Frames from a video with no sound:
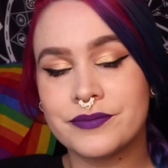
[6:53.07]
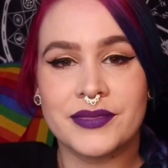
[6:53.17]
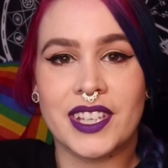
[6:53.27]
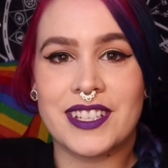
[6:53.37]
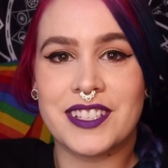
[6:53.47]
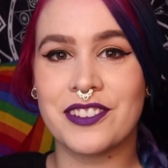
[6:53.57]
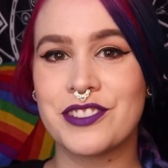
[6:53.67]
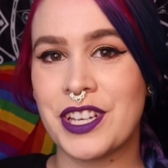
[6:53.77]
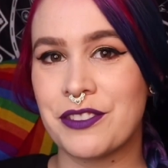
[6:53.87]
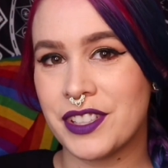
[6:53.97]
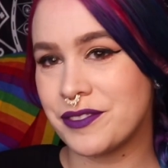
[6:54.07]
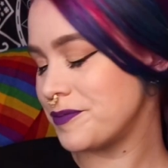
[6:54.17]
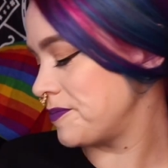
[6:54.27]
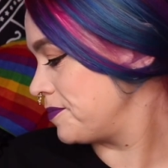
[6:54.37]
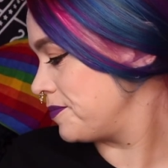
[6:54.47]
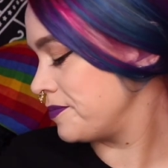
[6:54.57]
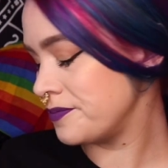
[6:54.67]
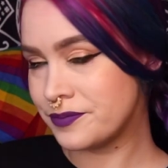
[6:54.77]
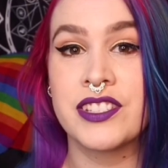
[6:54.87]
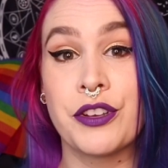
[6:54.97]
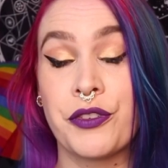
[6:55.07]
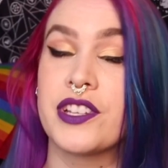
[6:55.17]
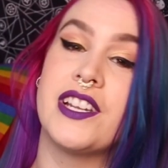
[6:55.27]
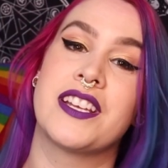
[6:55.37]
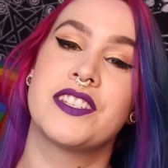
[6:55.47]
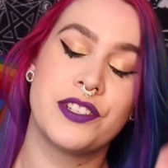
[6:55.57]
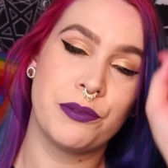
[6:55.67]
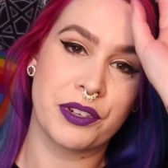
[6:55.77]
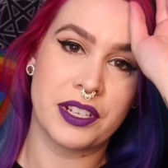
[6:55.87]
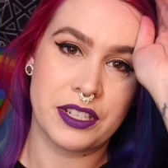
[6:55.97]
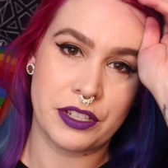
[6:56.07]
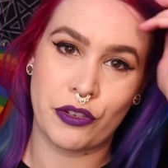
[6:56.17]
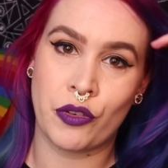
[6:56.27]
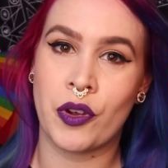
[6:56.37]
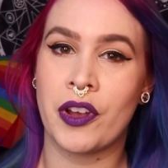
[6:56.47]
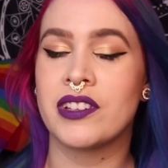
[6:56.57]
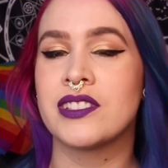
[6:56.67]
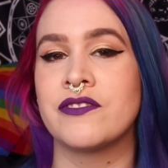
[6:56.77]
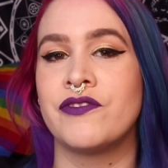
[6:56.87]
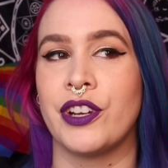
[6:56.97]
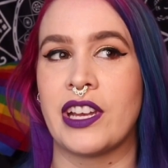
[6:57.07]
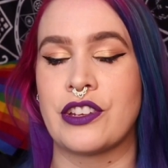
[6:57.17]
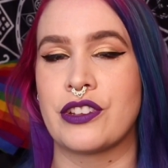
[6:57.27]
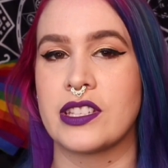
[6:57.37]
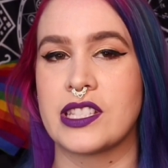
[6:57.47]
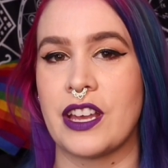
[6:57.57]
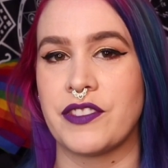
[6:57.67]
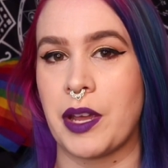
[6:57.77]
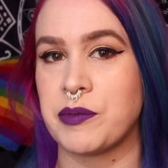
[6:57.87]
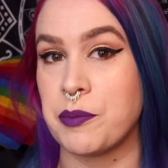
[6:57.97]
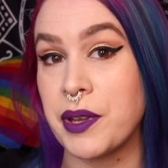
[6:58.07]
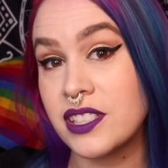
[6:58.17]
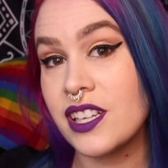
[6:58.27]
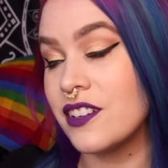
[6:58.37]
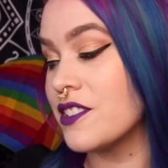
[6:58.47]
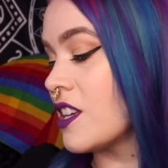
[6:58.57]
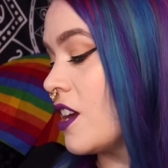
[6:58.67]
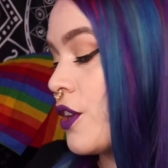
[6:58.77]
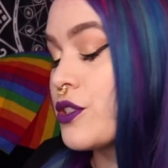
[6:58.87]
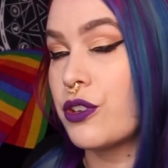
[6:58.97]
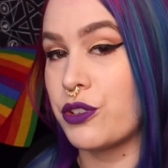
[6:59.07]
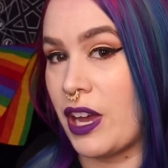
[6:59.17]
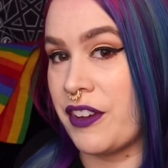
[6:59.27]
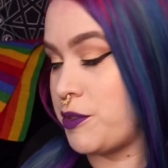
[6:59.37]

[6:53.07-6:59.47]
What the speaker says: Can't tell it's shaved. So for the next two, we're going to do variations of types of pigtails, so you'll have to